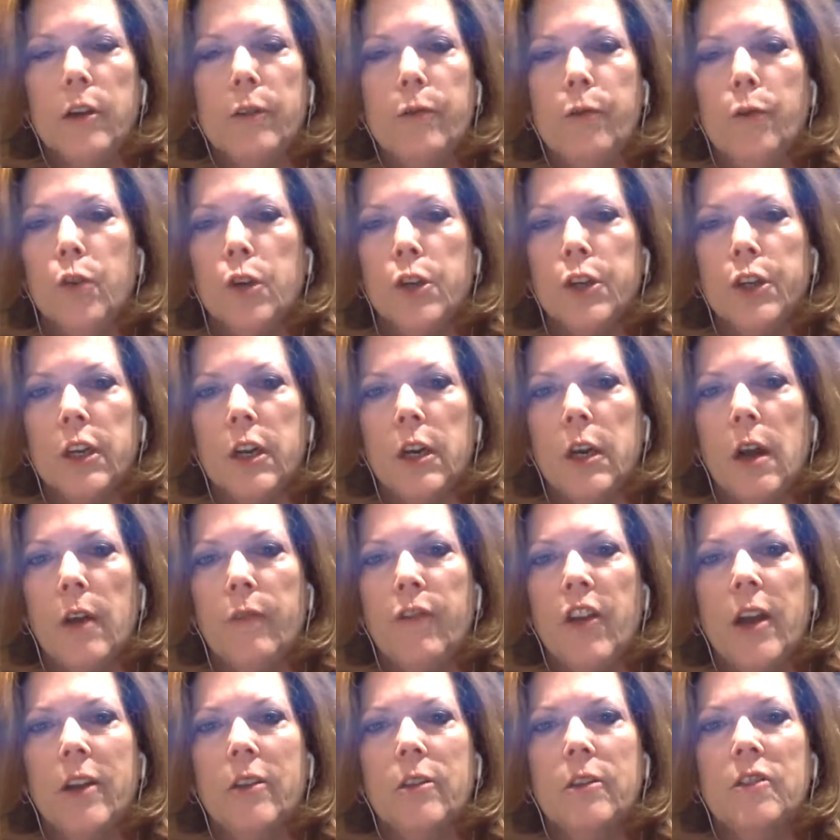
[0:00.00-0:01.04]
fortunate. I've
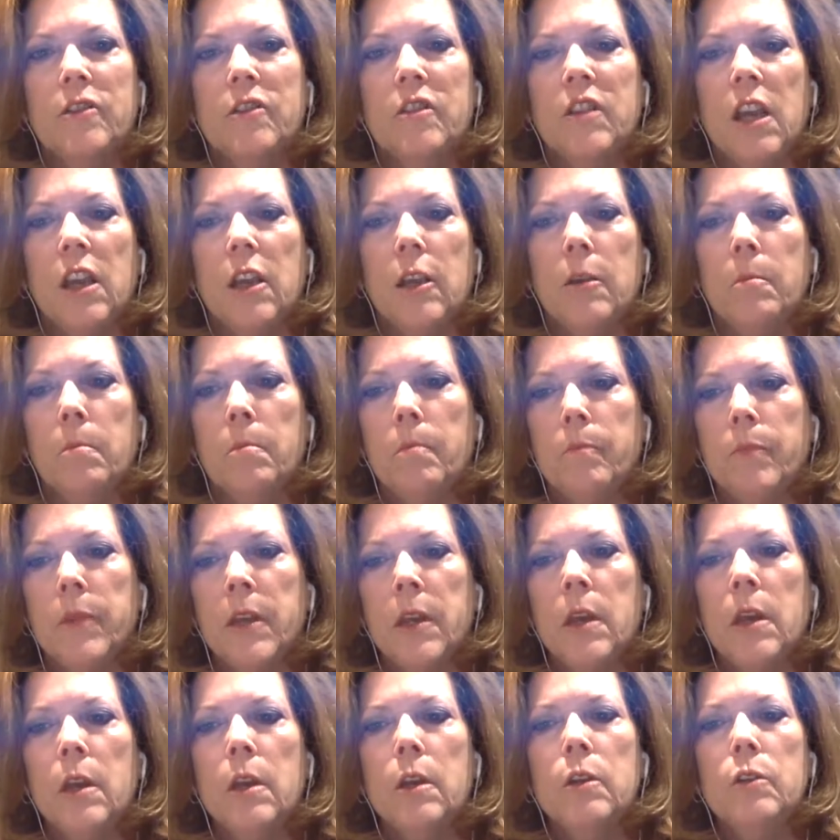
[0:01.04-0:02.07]
had the same
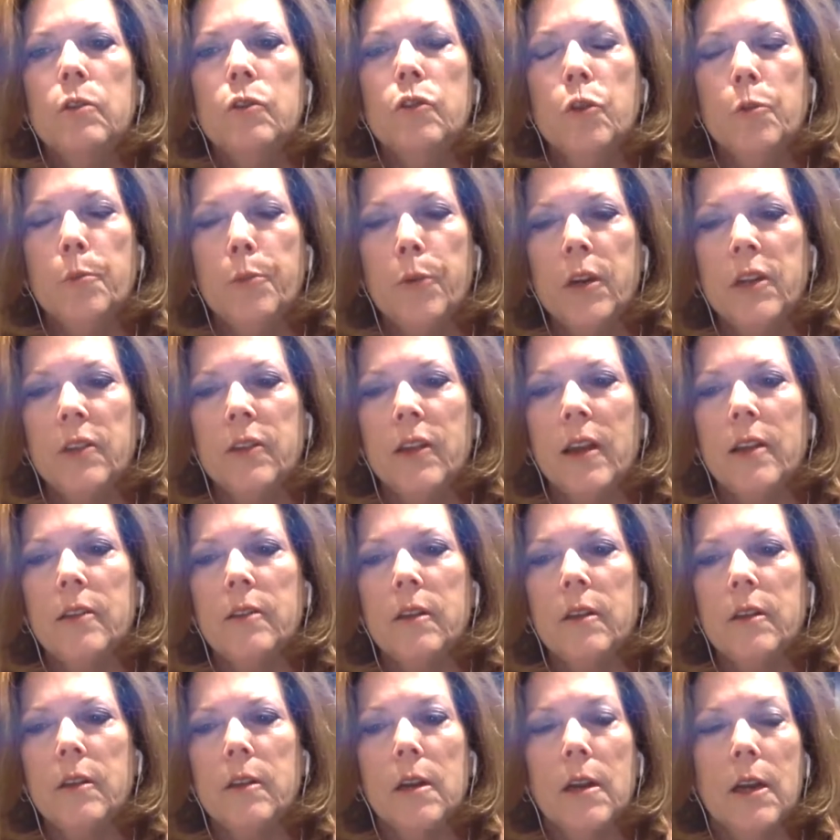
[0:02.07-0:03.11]

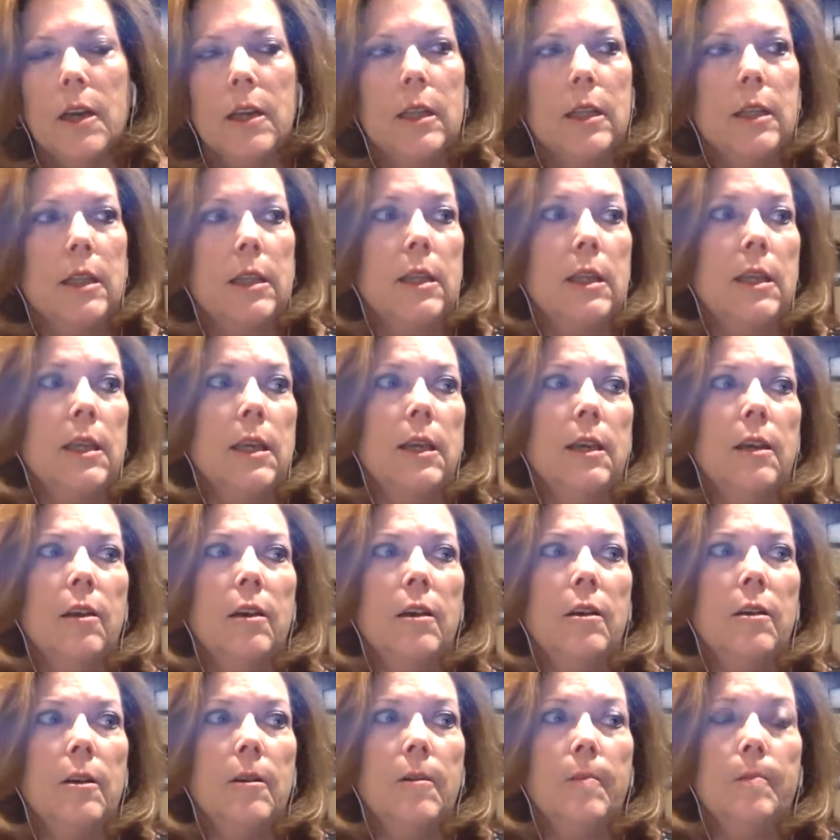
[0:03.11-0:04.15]
superintendent. I think
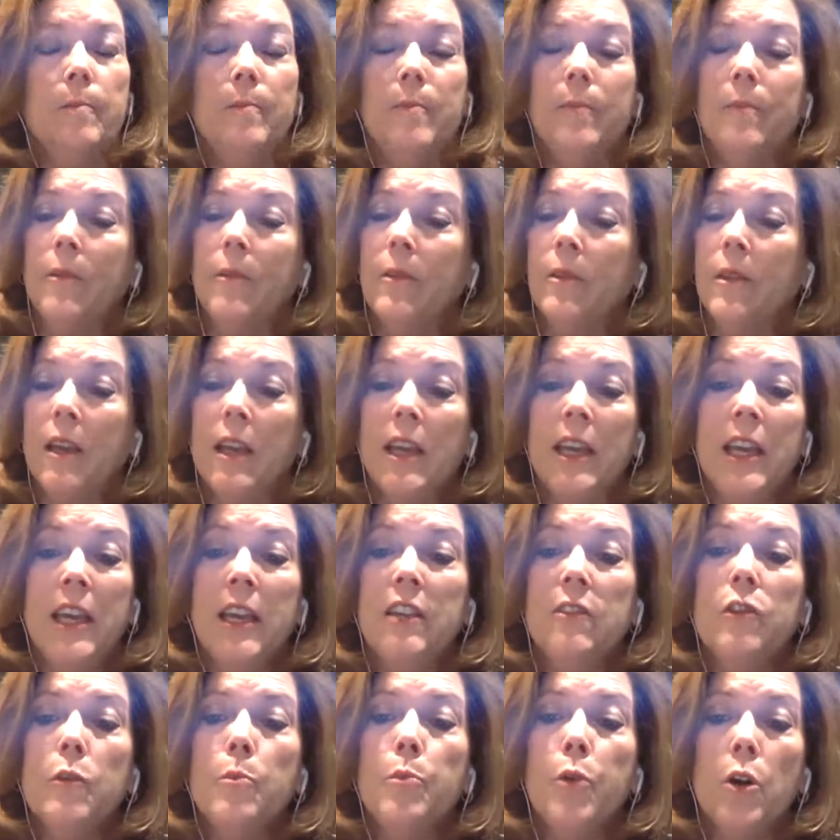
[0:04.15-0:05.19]
he
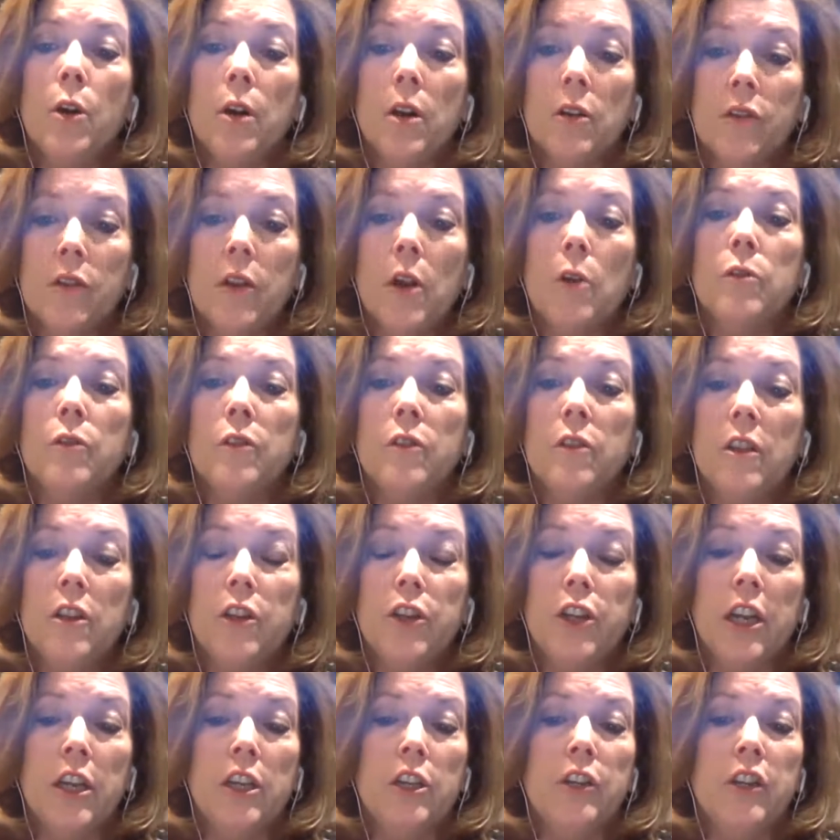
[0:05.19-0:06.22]
supported us going to the
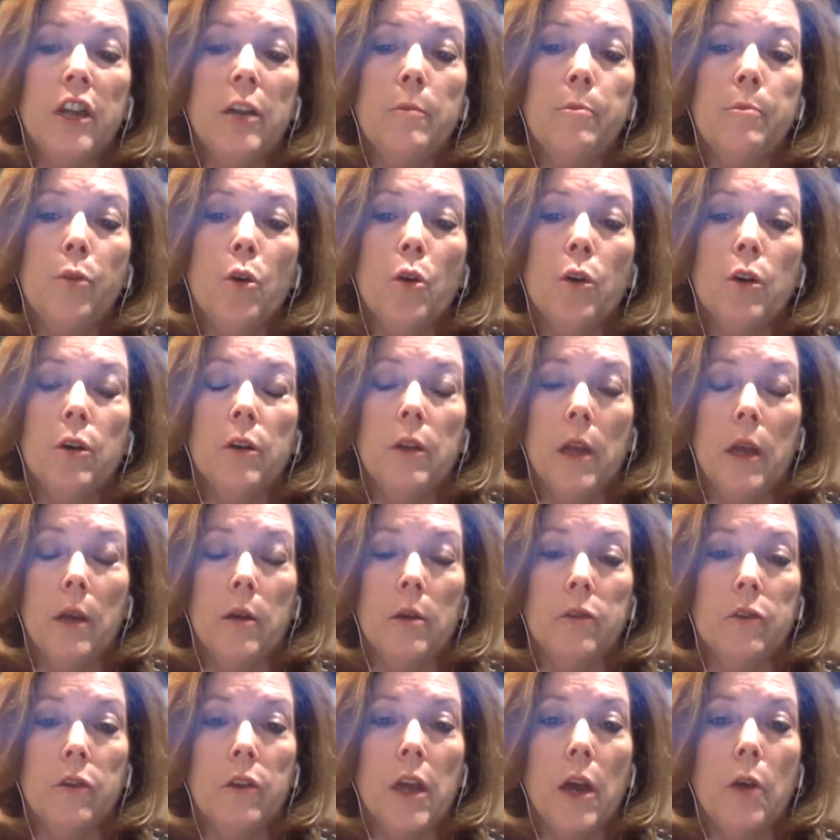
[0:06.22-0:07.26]
J&J program.
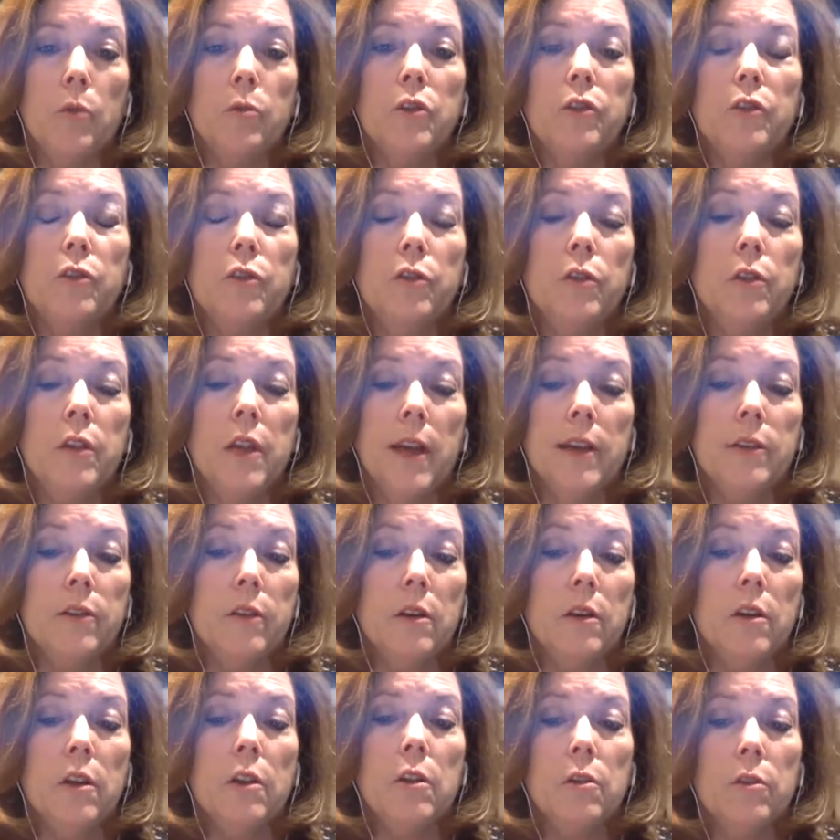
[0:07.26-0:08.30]
That was
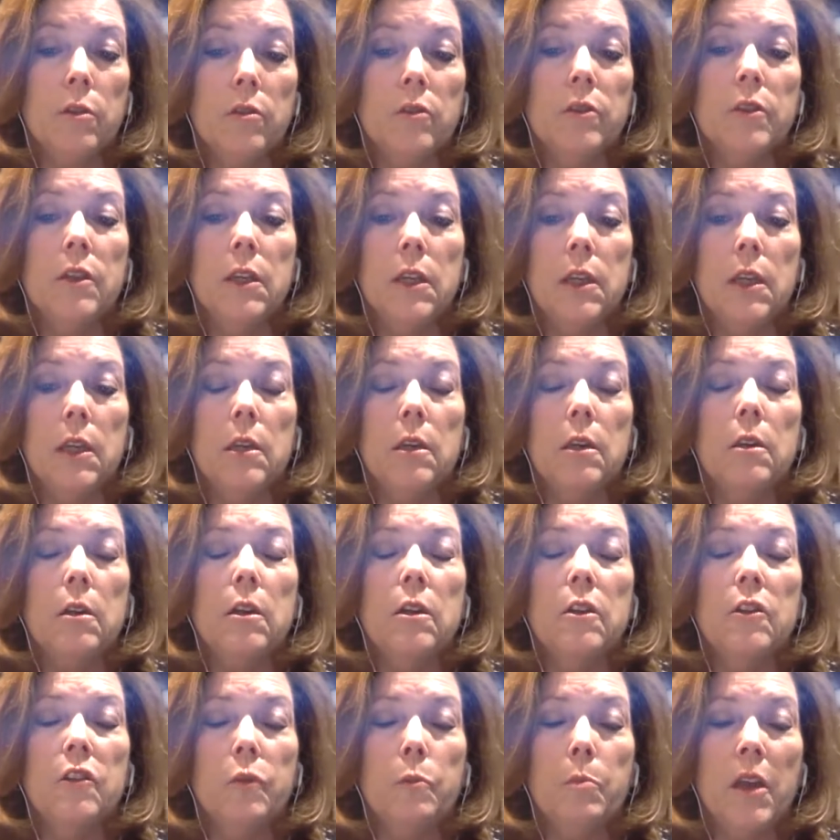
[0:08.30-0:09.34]
2013.
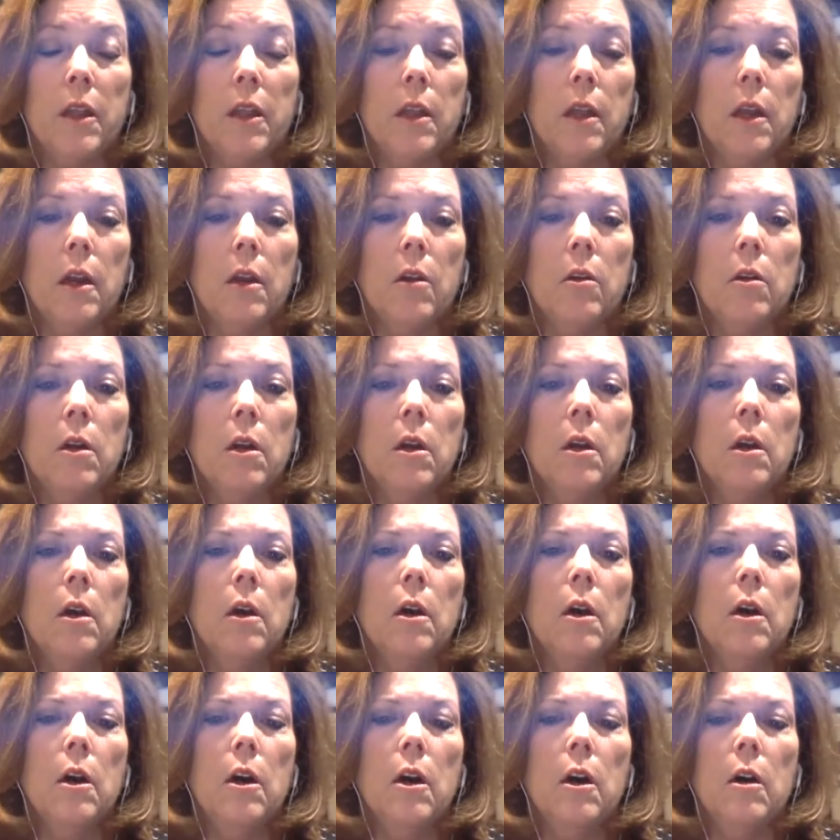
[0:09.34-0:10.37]
He's been there.
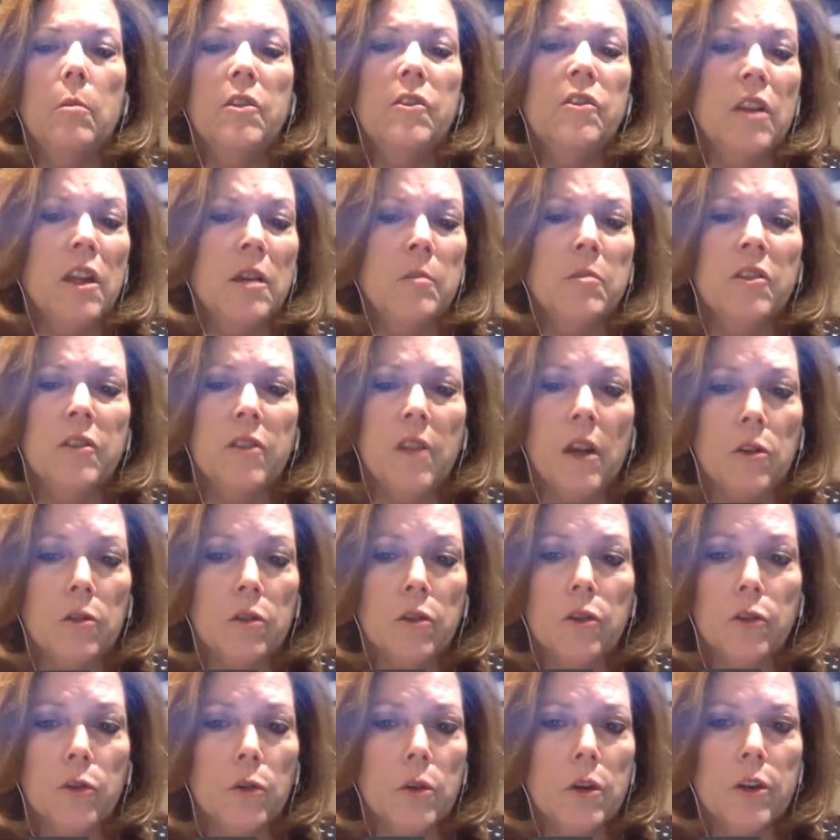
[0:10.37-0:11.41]
His name is Dr.
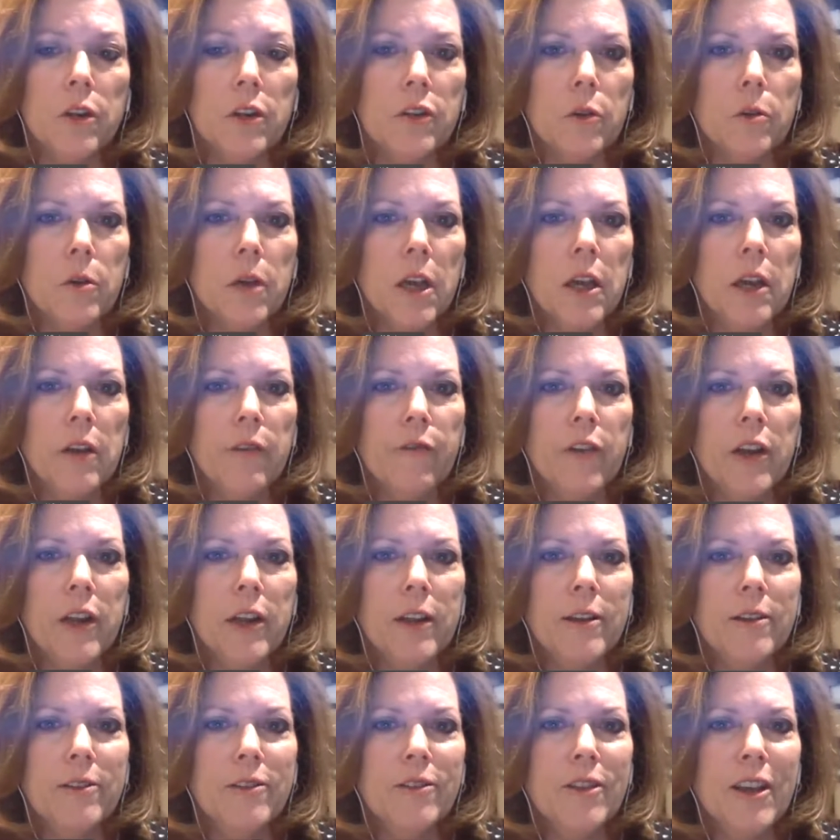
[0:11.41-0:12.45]
George. It's okay if I
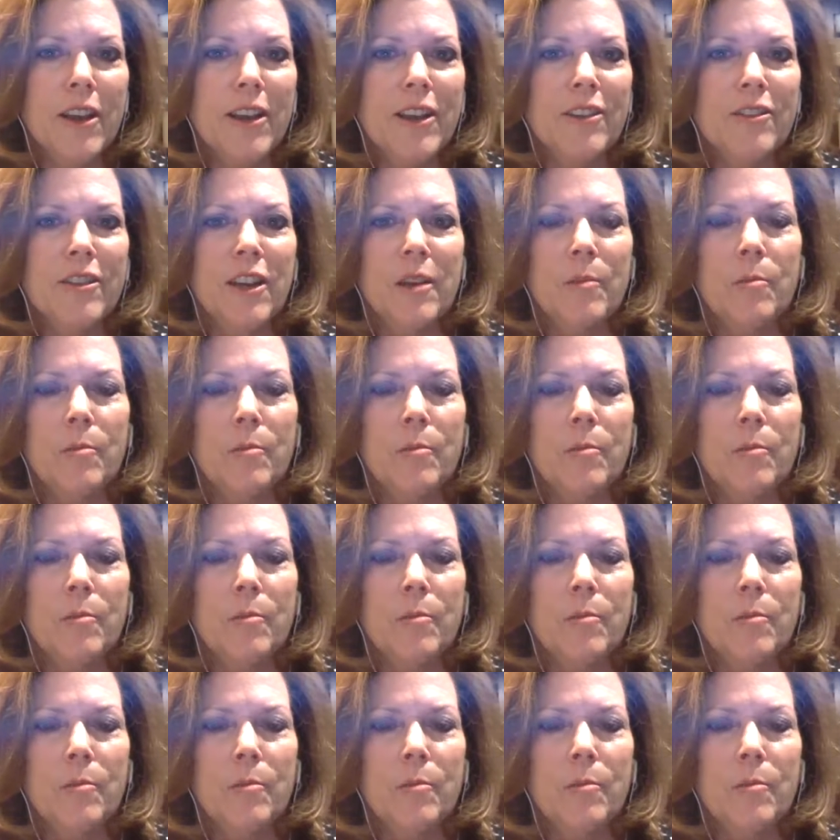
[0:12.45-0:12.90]
say his name.